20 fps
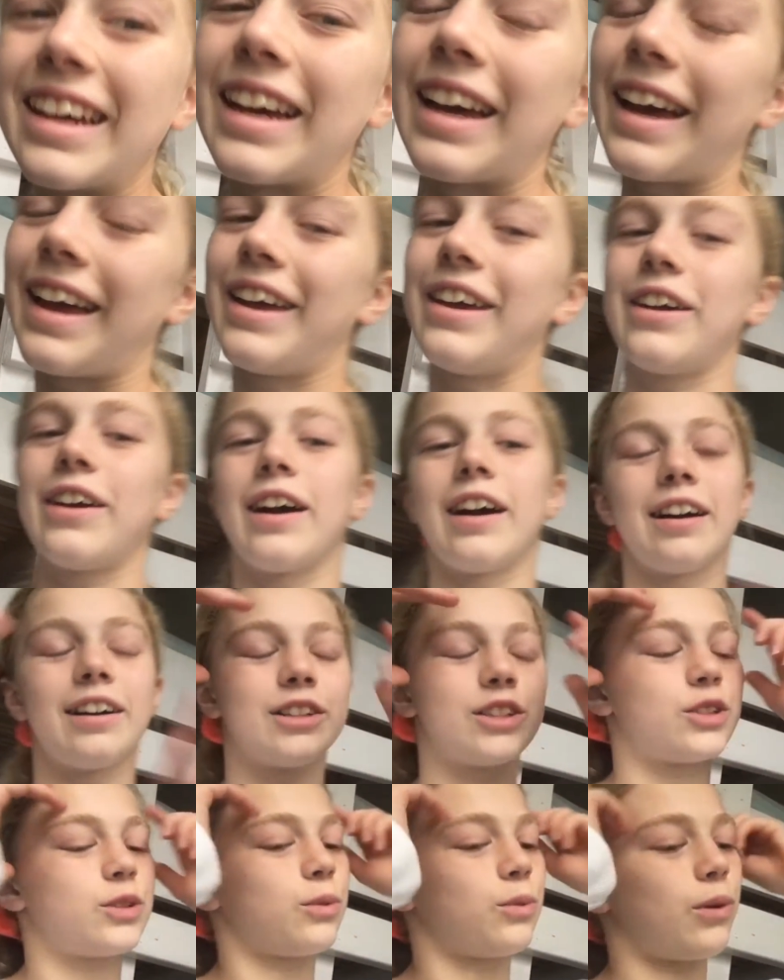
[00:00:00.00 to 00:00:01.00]
hey
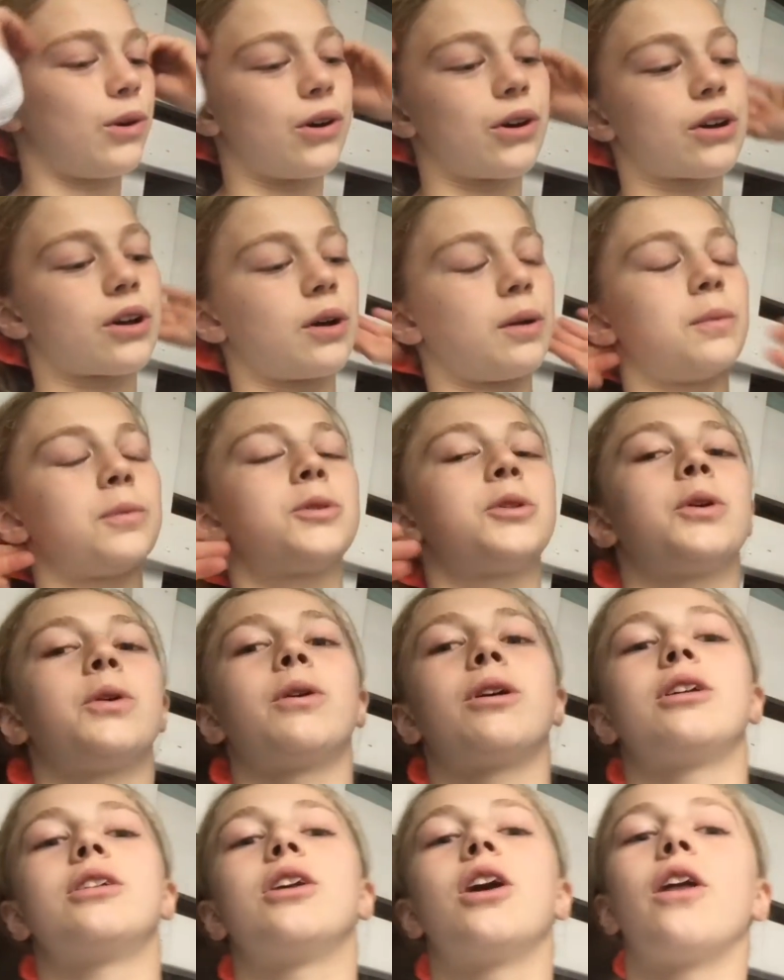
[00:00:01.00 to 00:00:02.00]
guys, welcome to
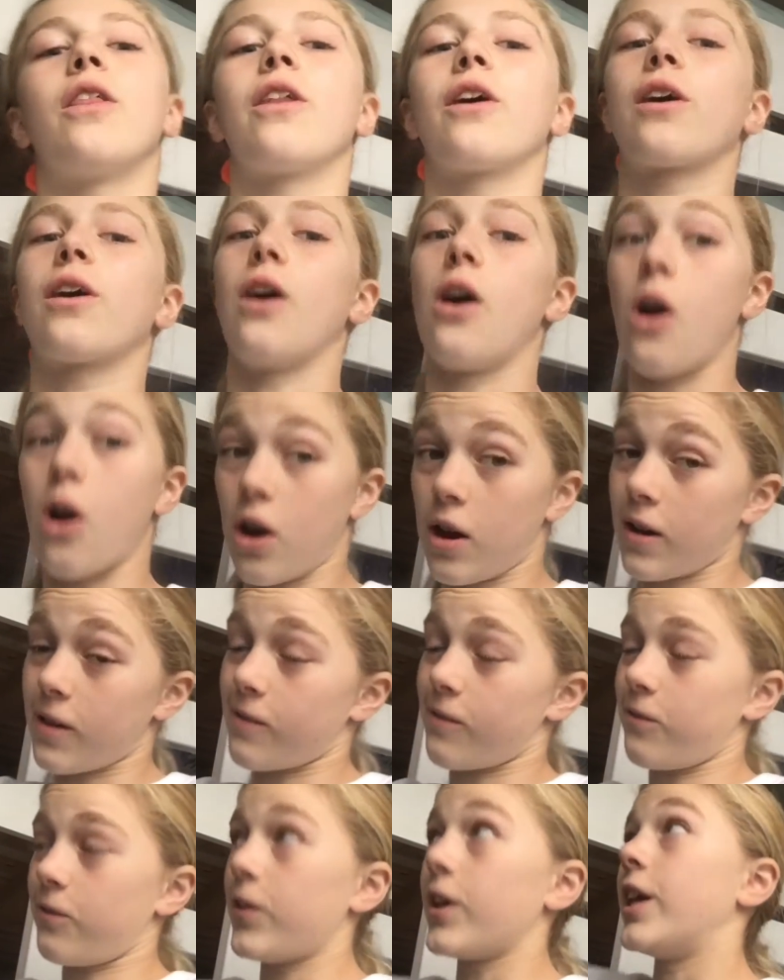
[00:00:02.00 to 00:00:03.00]
another art
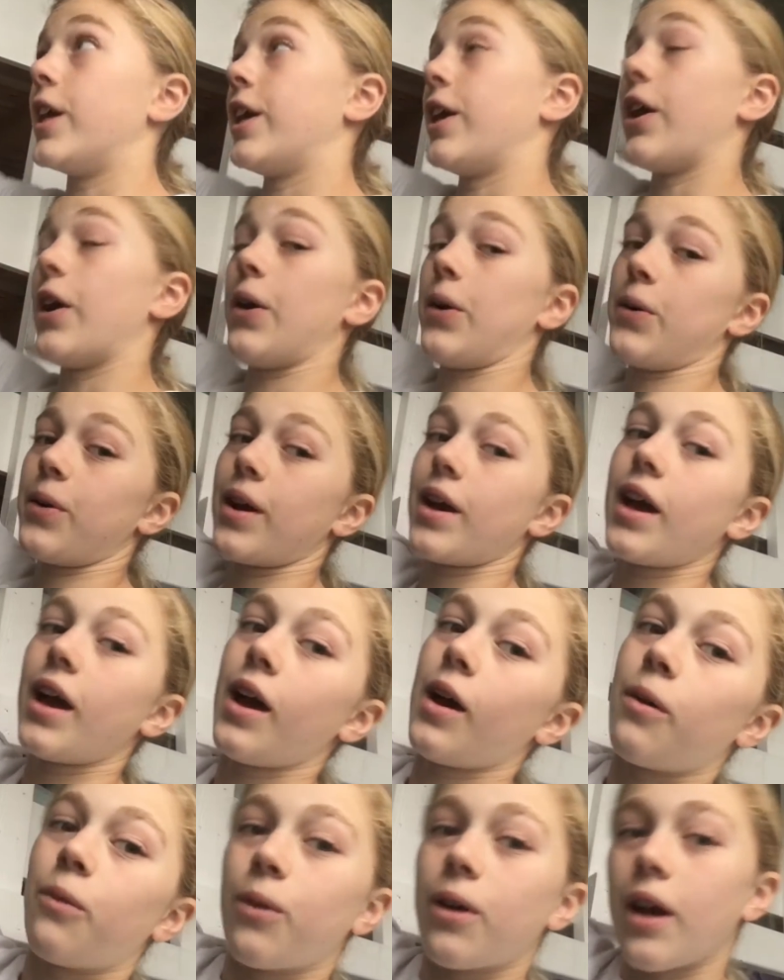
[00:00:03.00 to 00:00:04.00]
video
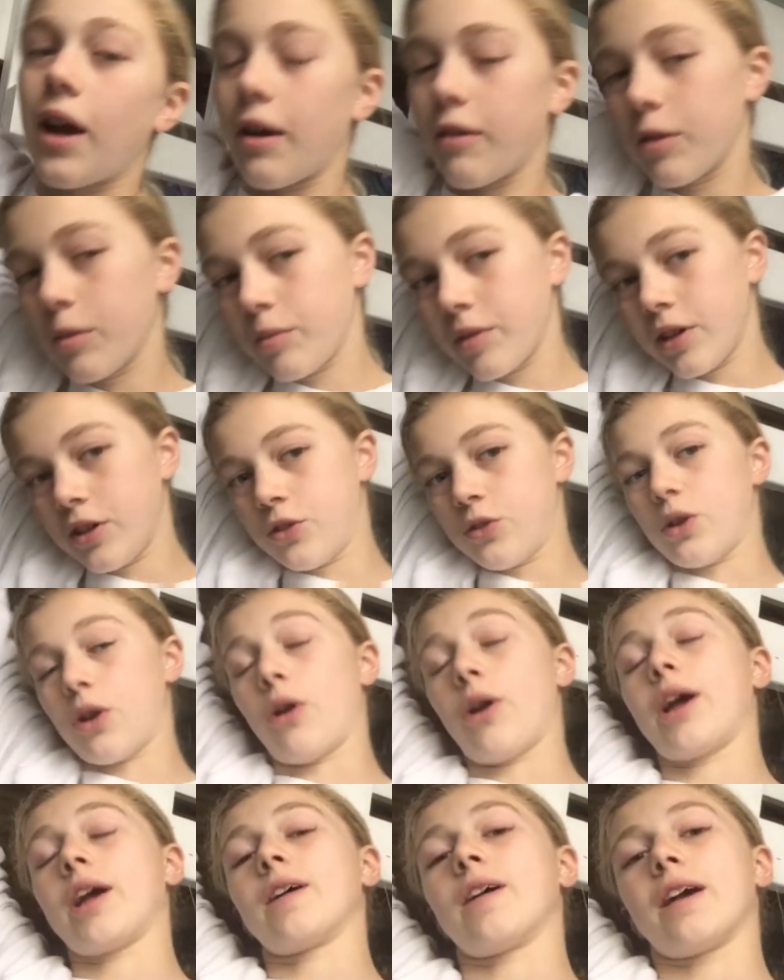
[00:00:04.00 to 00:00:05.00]
where I will be
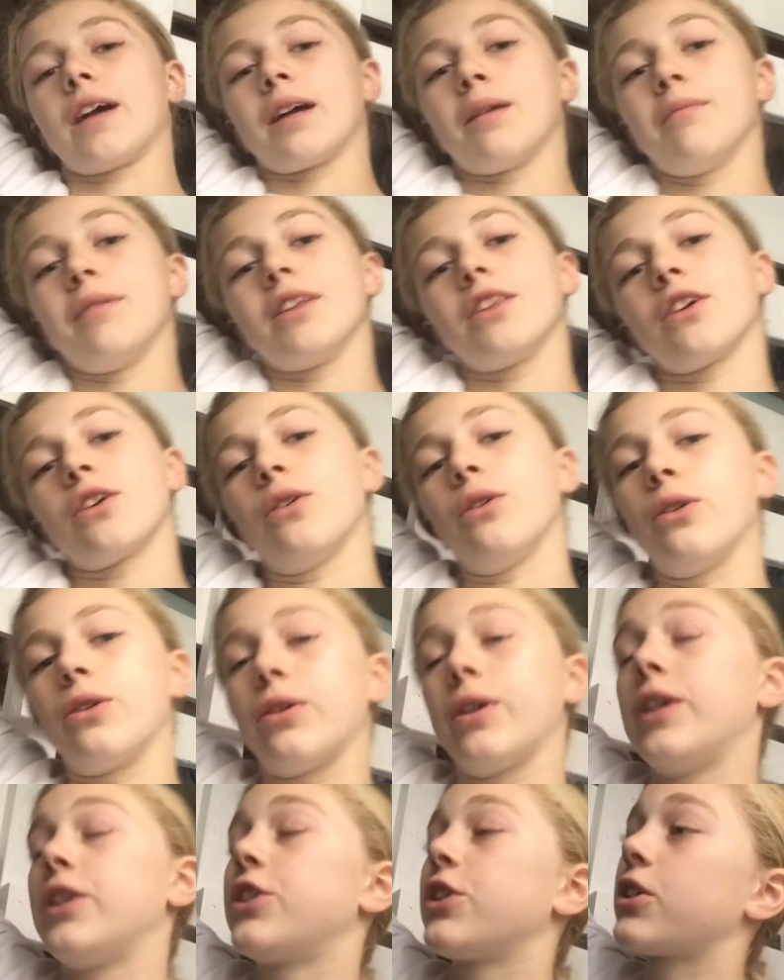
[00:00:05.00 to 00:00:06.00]
drawing like a mythical
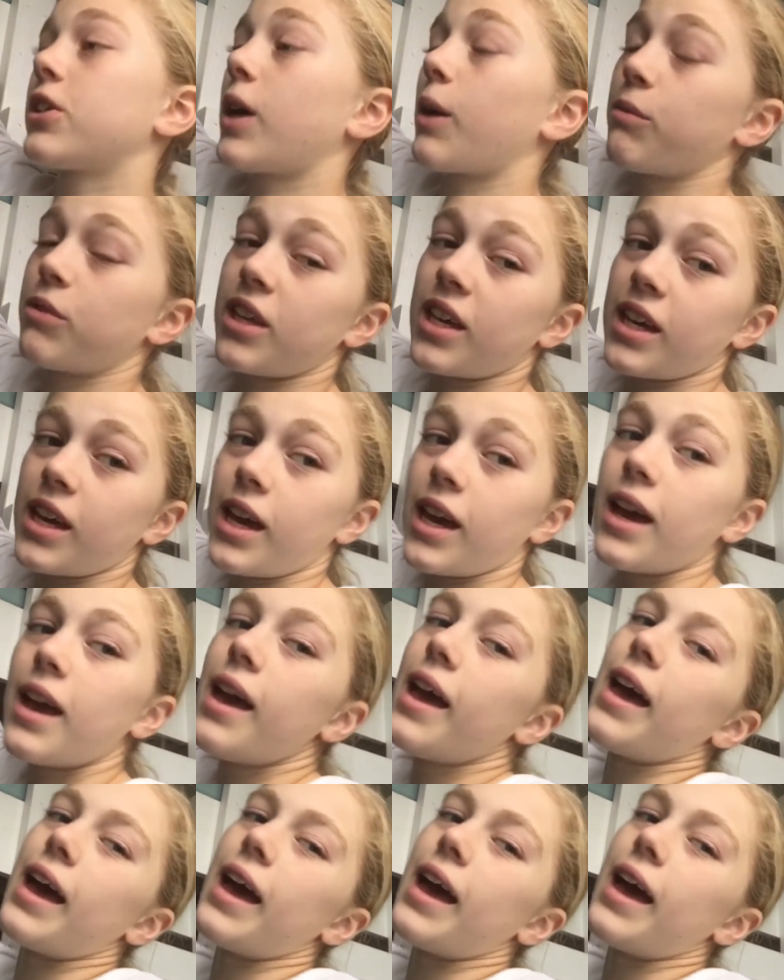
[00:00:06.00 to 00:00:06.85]
creature type thingy.